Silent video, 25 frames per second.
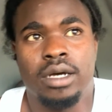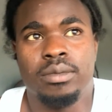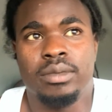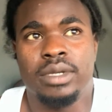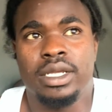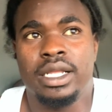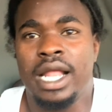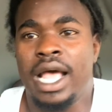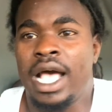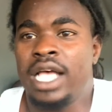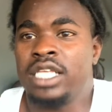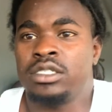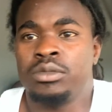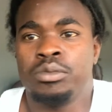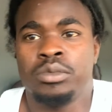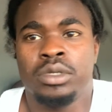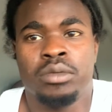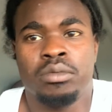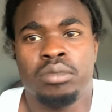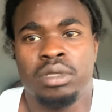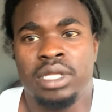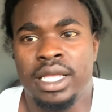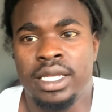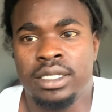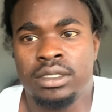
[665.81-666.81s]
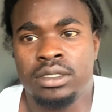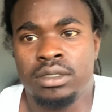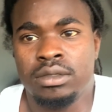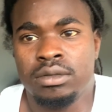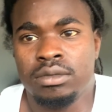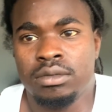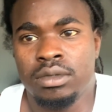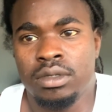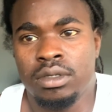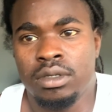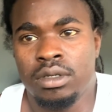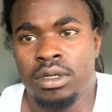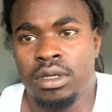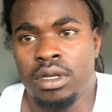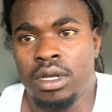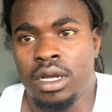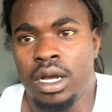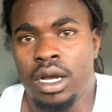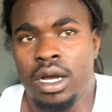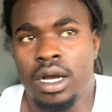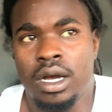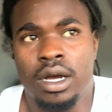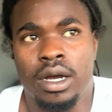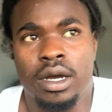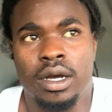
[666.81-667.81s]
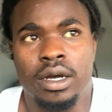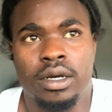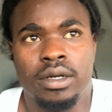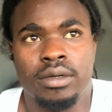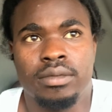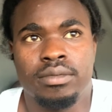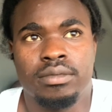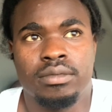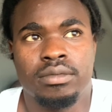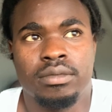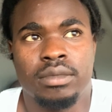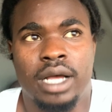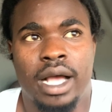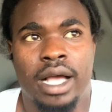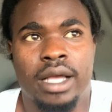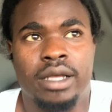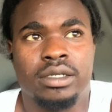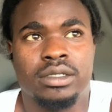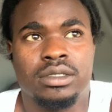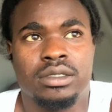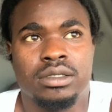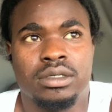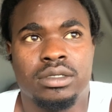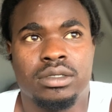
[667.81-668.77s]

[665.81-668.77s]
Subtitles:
It hasn't been pleasant. I,